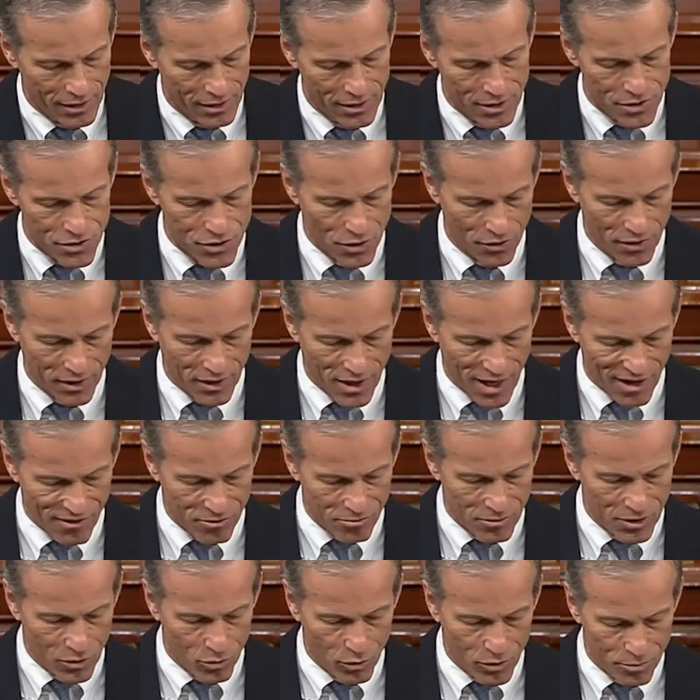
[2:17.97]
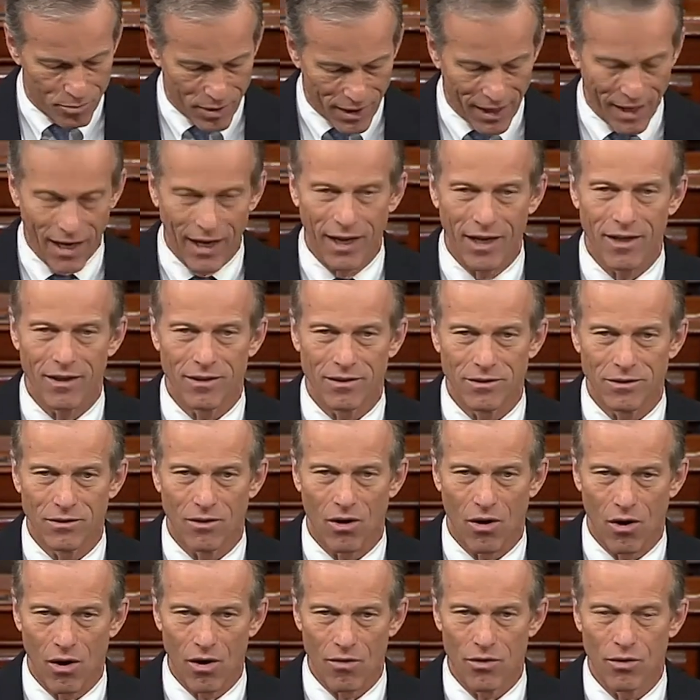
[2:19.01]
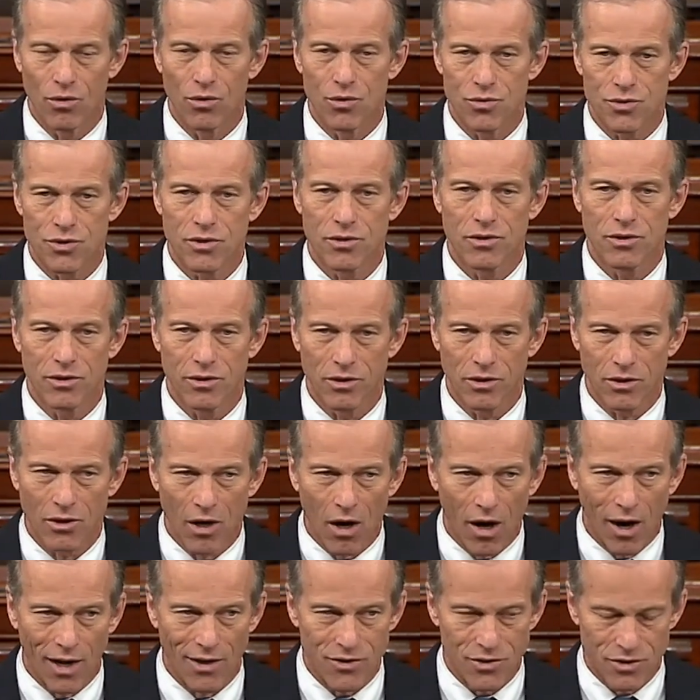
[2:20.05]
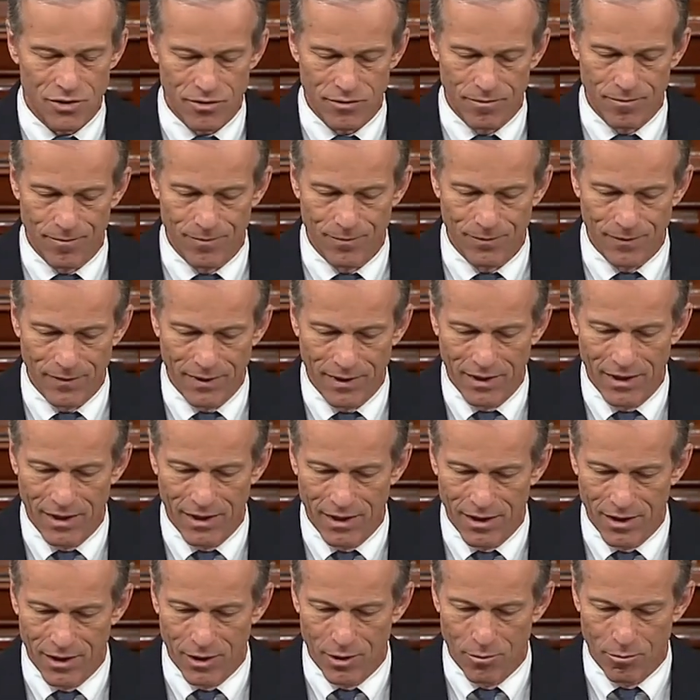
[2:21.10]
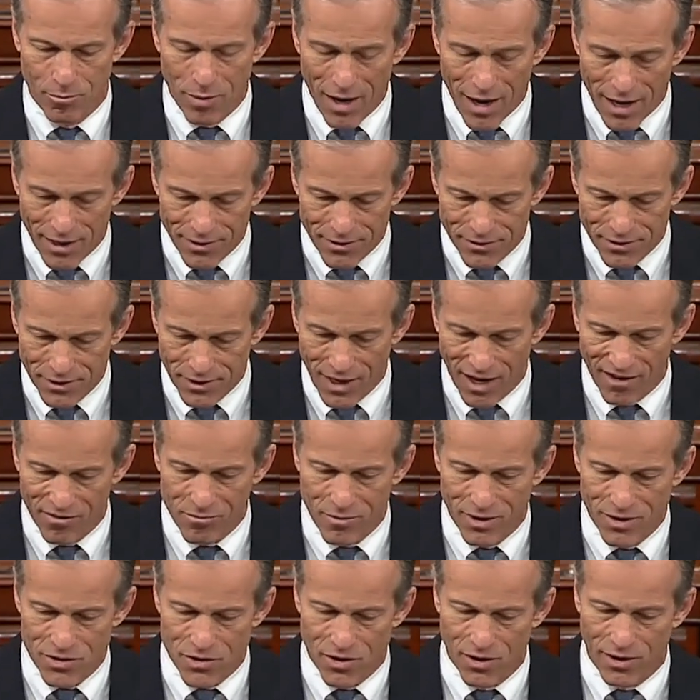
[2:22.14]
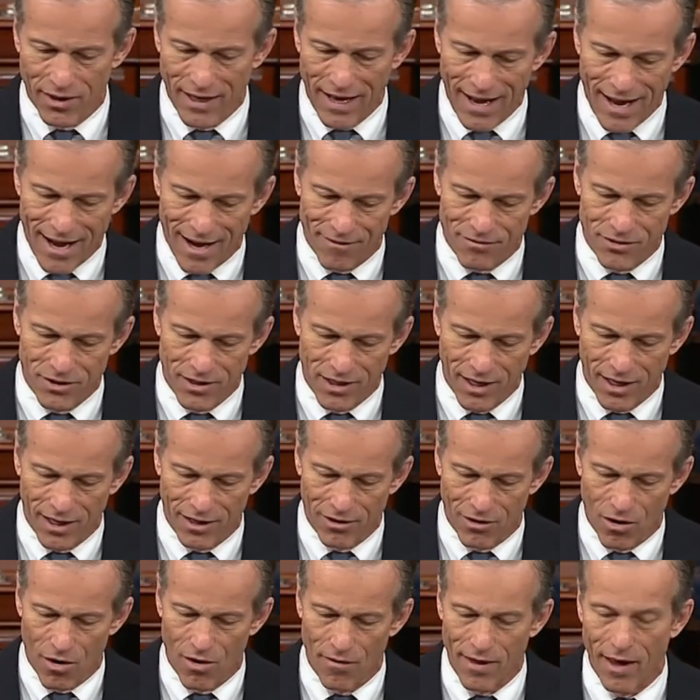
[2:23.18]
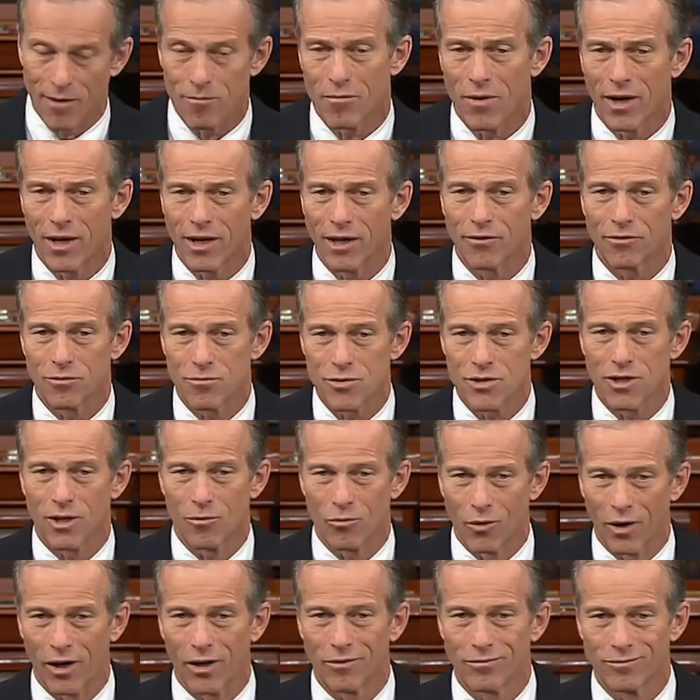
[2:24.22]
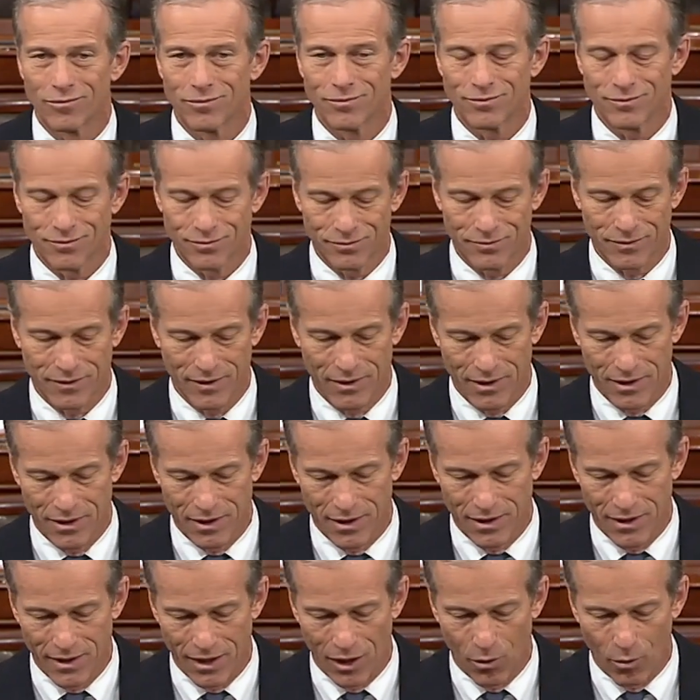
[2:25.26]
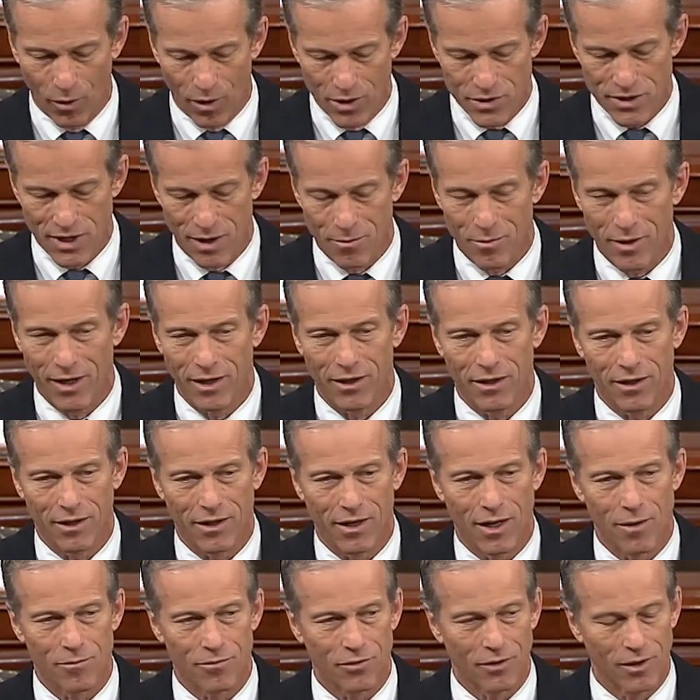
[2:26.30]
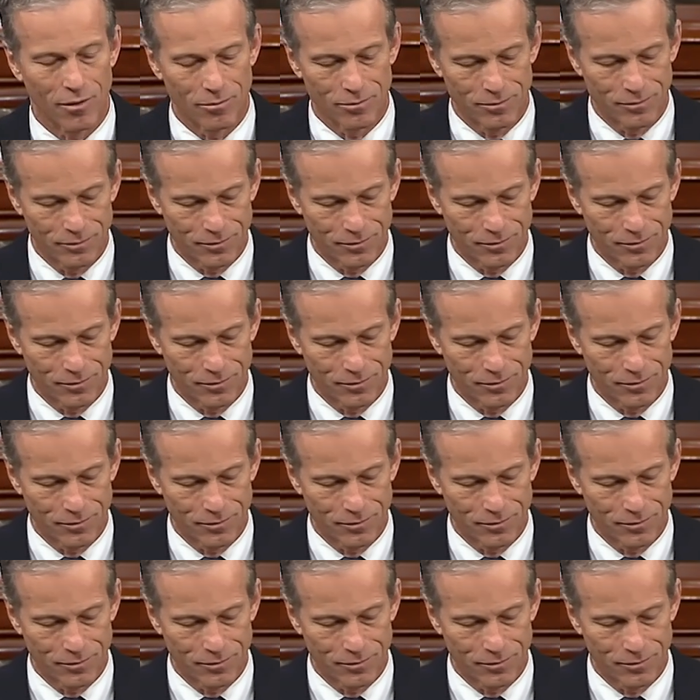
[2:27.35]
so the government would pay all those costs. But the government is going to have to get all that money from somewhere. And where is that money going to come from?